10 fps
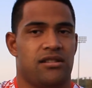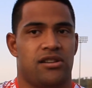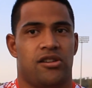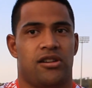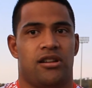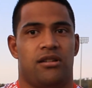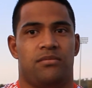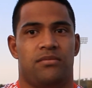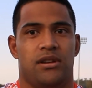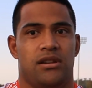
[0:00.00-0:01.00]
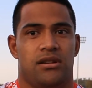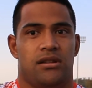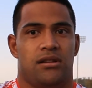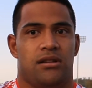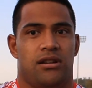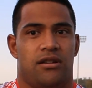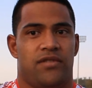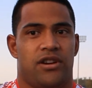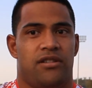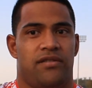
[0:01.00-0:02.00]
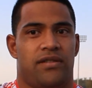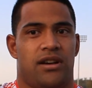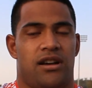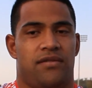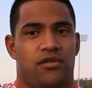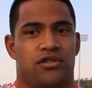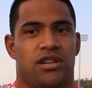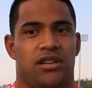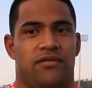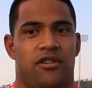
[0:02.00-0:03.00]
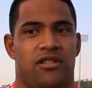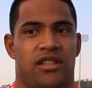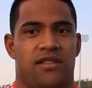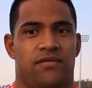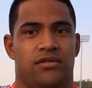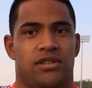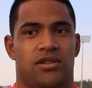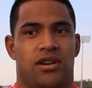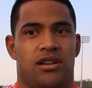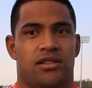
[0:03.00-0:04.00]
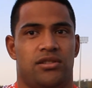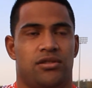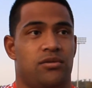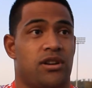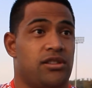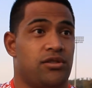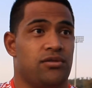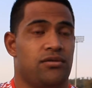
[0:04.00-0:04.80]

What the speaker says: You know, and I'm very fortunate and very thankful to do what I do.